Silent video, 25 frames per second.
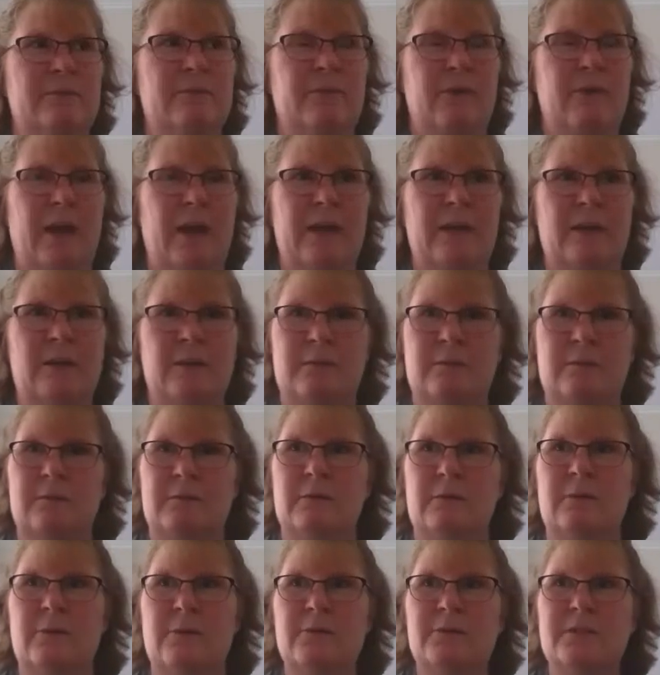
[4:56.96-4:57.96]
friend
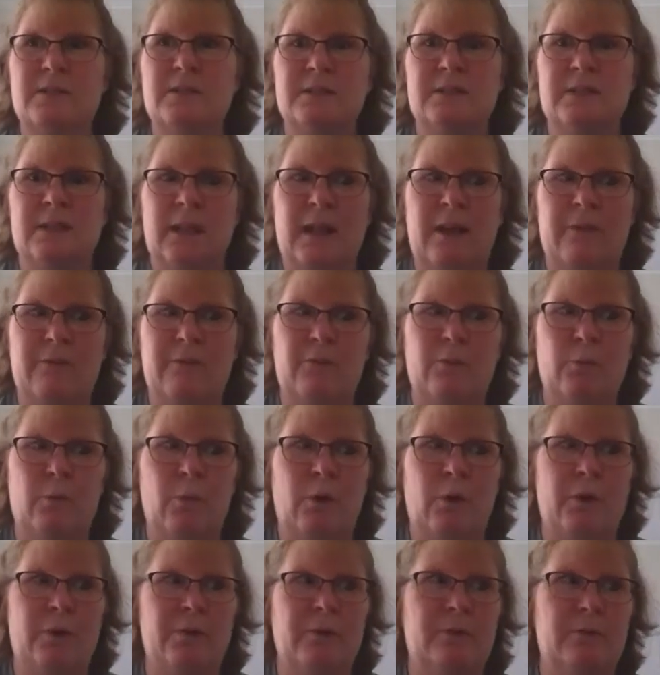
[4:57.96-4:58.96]
loses a loved
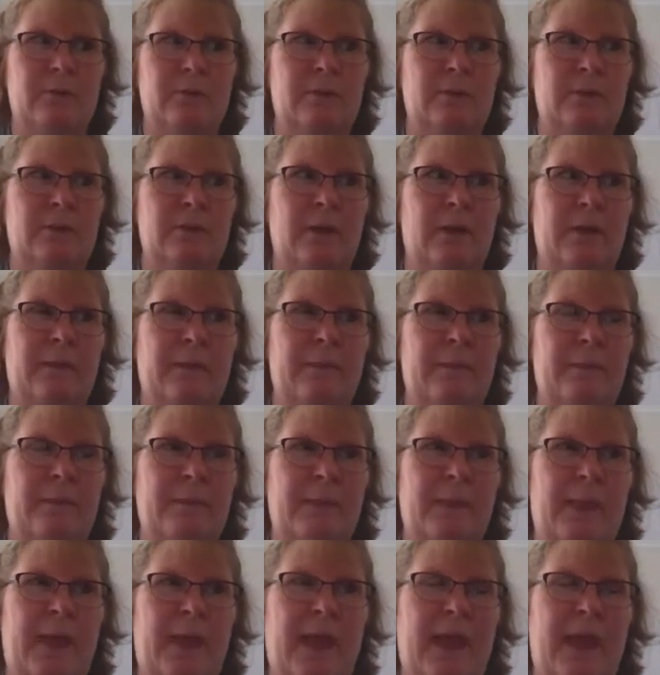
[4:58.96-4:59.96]
one, that
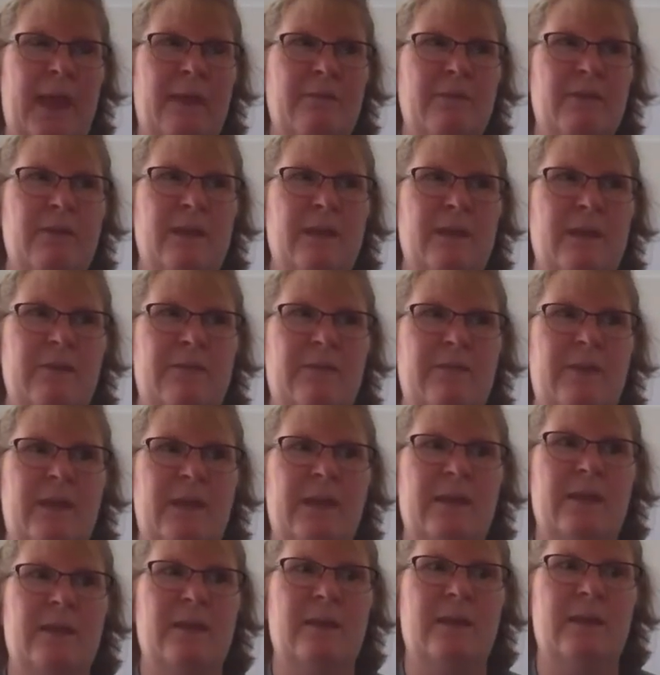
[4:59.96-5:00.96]
they have a gift they
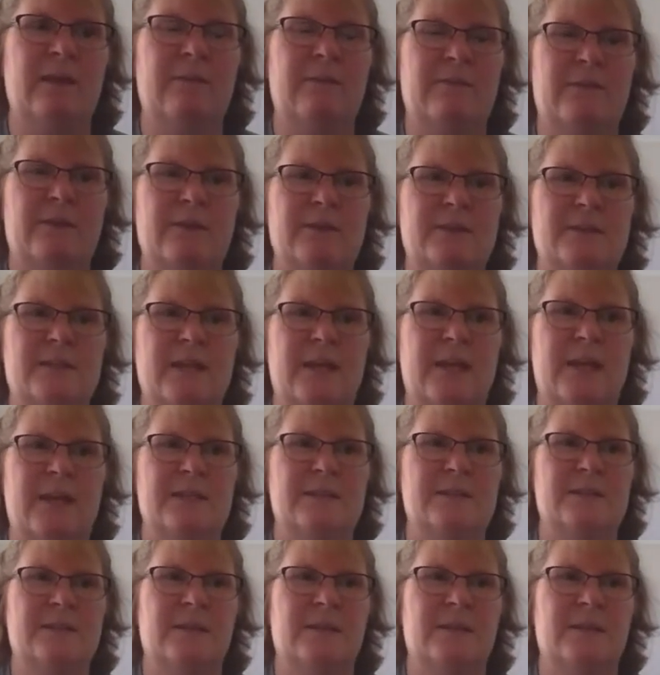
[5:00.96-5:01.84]
can give that says,